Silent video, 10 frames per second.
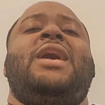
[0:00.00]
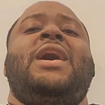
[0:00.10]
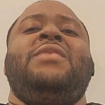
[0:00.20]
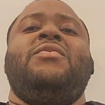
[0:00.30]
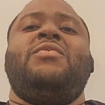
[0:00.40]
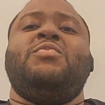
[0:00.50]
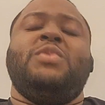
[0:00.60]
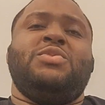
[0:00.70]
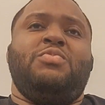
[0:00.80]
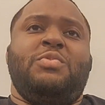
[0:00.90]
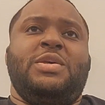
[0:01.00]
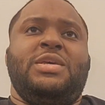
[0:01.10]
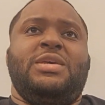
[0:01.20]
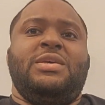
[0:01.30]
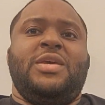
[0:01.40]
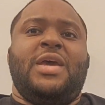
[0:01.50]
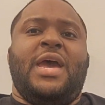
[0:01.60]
I, for one, wish we